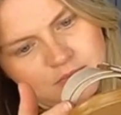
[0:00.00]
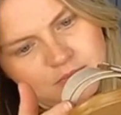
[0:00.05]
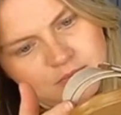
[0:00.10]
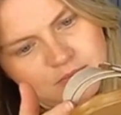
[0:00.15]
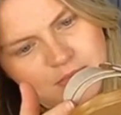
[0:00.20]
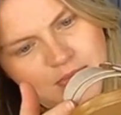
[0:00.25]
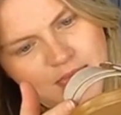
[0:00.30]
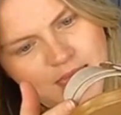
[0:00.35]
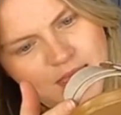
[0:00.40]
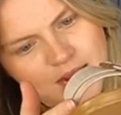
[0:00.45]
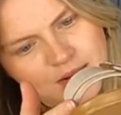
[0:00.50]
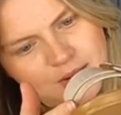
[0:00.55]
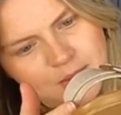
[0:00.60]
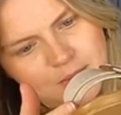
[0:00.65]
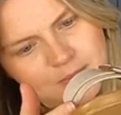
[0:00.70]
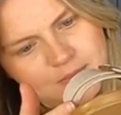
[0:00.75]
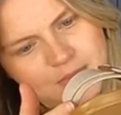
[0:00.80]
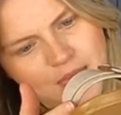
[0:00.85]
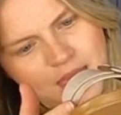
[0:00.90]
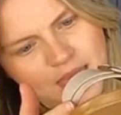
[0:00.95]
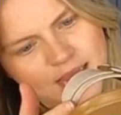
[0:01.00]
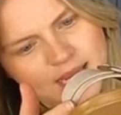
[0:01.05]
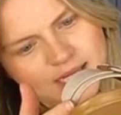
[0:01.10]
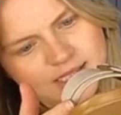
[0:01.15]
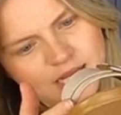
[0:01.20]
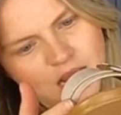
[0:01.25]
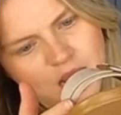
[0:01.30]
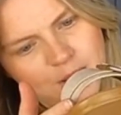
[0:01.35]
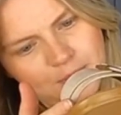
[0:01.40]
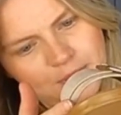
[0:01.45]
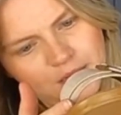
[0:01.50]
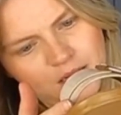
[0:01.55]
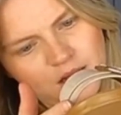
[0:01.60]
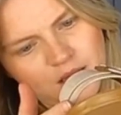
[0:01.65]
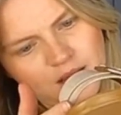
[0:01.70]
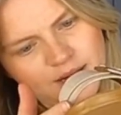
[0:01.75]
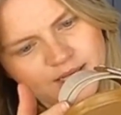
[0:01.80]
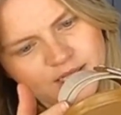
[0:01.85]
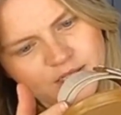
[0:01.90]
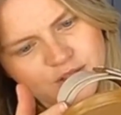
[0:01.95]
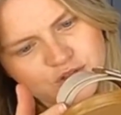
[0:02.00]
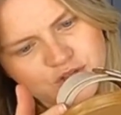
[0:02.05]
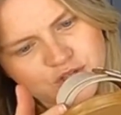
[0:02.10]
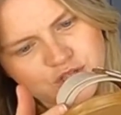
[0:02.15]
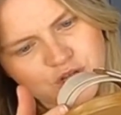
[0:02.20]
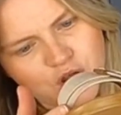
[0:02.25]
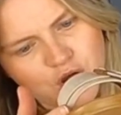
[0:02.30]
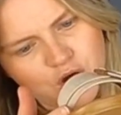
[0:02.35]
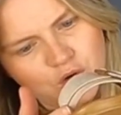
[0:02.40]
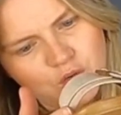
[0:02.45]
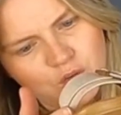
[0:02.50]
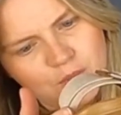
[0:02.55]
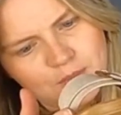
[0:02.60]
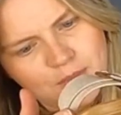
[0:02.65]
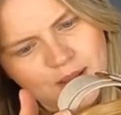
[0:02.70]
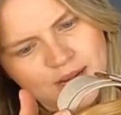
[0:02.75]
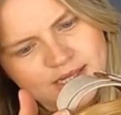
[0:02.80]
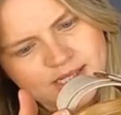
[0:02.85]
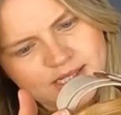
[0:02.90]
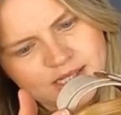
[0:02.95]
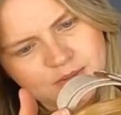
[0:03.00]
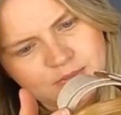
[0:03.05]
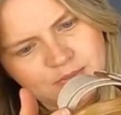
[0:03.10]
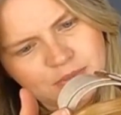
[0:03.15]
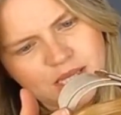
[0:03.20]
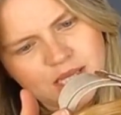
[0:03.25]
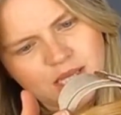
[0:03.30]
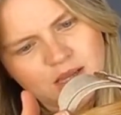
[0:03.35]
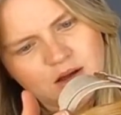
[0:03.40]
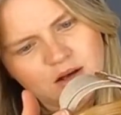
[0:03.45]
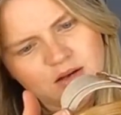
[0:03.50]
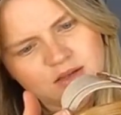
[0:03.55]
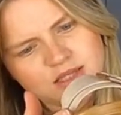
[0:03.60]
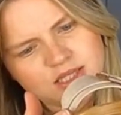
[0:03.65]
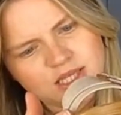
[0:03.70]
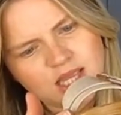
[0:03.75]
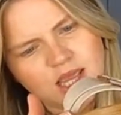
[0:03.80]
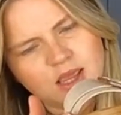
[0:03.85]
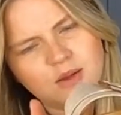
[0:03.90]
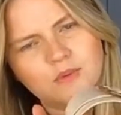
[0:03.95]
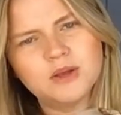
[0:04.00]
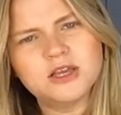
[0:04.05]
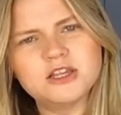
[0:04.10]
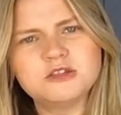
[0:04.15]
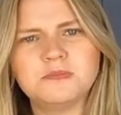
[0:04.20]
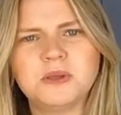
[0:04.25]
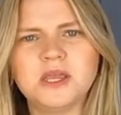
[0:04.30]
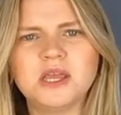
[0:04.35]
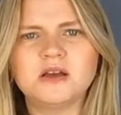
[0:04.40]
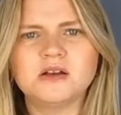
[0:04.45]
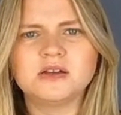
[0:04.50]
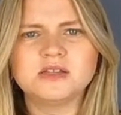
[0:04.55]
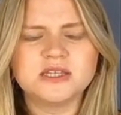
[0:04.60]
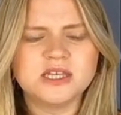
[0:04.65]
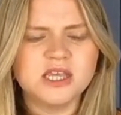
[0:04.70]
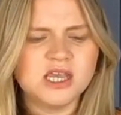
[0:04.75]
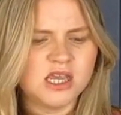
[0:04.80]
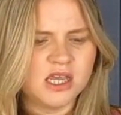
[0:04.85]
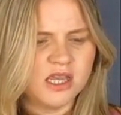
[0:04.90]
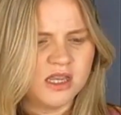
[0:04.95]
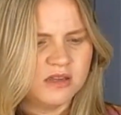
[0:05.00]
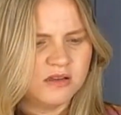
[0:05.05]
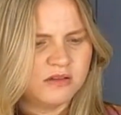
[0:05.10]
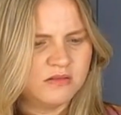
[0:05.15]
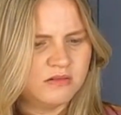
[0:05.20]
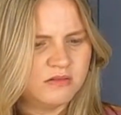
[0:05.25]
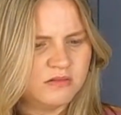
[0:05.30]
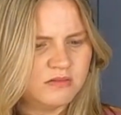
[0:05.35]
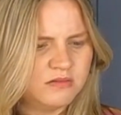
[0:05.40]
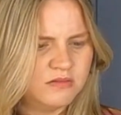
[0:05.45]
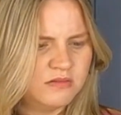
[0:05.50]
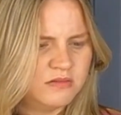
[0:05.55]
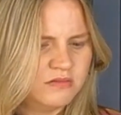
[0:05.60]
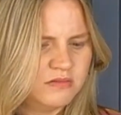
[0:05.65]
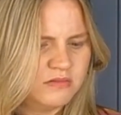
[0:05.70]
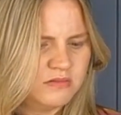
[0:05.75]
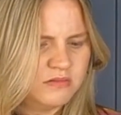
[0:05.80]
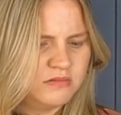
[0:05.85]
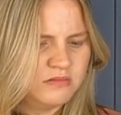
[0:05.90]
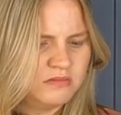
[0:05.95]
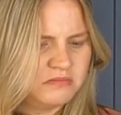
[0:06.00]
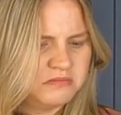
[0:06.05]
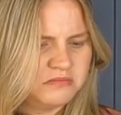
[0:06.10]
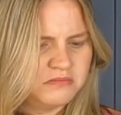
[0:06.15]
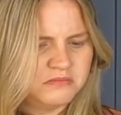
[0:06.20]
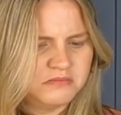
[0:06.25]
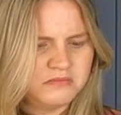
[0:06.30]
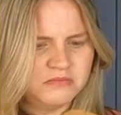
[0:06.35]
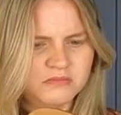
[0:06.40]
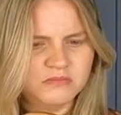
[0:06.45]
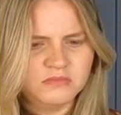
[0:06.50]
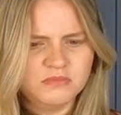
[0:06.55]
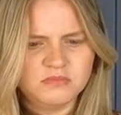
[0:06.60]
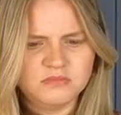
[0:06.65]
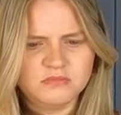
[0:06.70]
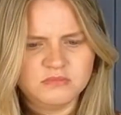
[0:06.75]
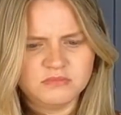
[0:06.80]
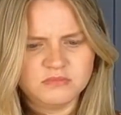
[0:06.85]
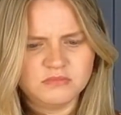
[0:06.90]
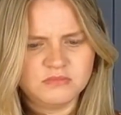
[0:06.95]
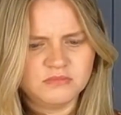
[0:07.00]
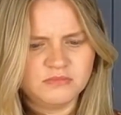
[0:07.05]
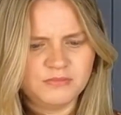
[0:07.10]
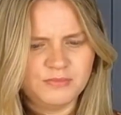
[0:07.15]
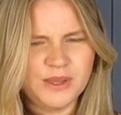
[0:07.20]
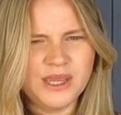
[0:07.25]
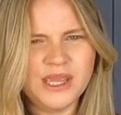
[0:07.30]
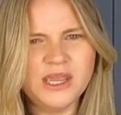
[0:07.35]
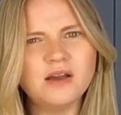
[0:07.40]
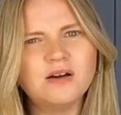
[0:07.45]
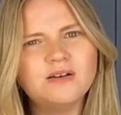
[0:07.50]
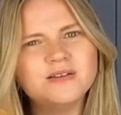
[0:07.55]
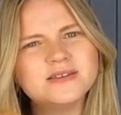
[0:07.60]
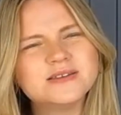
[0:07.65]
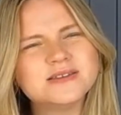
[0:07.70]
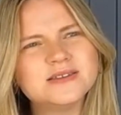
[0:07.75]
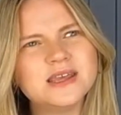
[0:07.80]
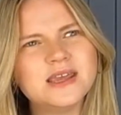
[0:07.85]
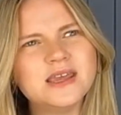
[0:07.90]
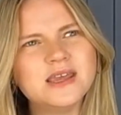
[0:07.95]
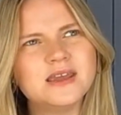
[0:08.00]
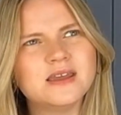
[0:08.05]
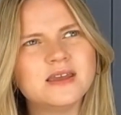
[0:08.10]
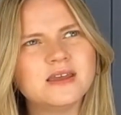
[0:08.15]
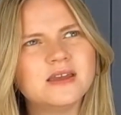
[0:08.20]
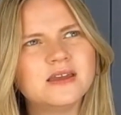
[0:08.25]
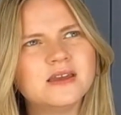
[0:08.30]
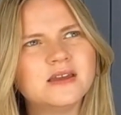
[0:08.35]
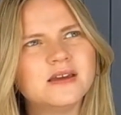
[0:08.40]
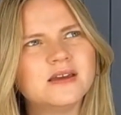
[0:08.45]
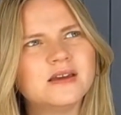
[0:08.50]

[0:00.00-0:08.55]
Man-made upper lining and sole made in PRC. Where's PRC? PRC.